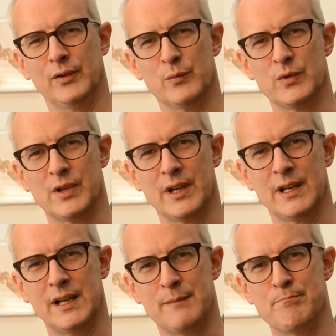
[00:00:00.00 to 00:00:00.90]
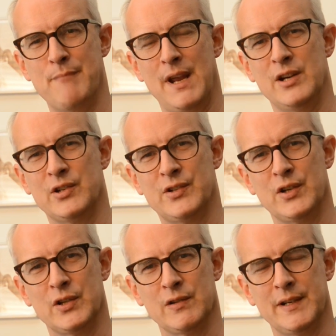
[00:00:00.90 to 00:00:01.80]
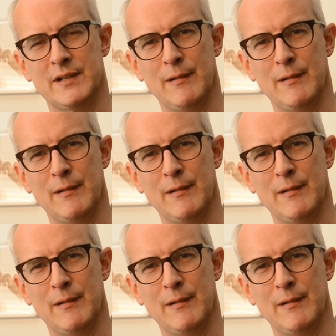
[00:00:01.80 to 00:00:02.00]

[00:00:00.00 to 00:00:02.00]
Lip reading: and was going to need major surgery to